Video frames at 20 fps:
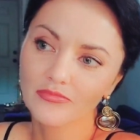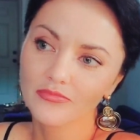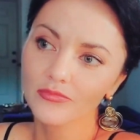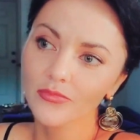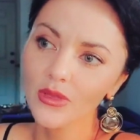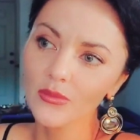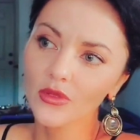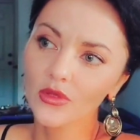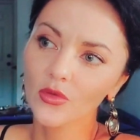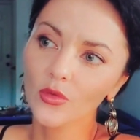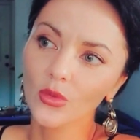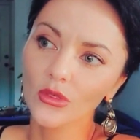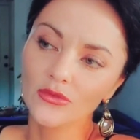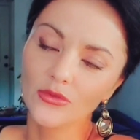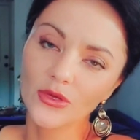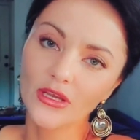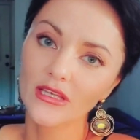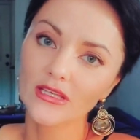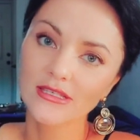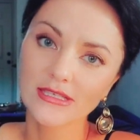maybe you will
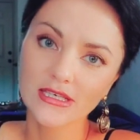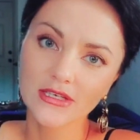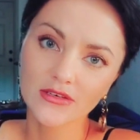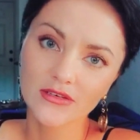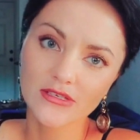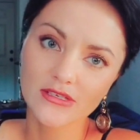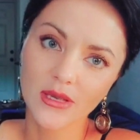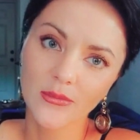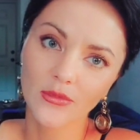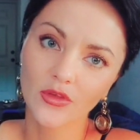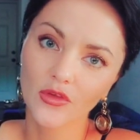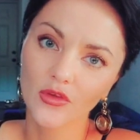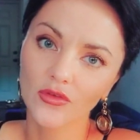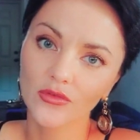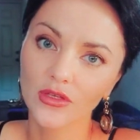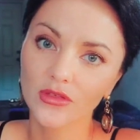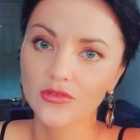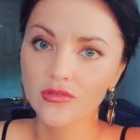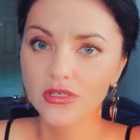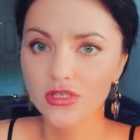reconsider some of your
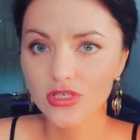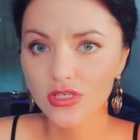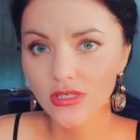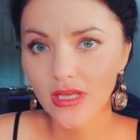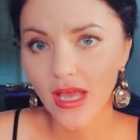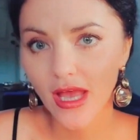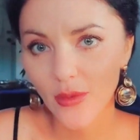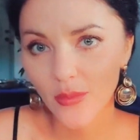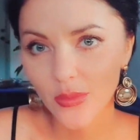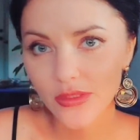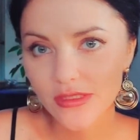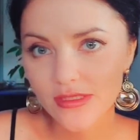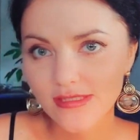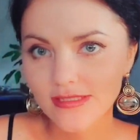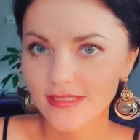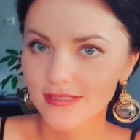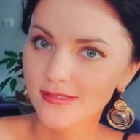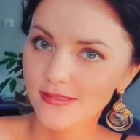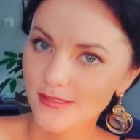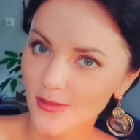nutrition habits
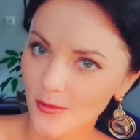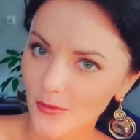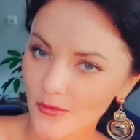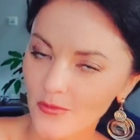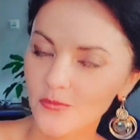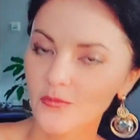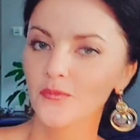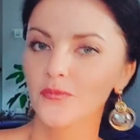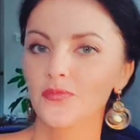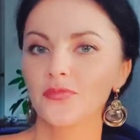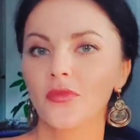and so on,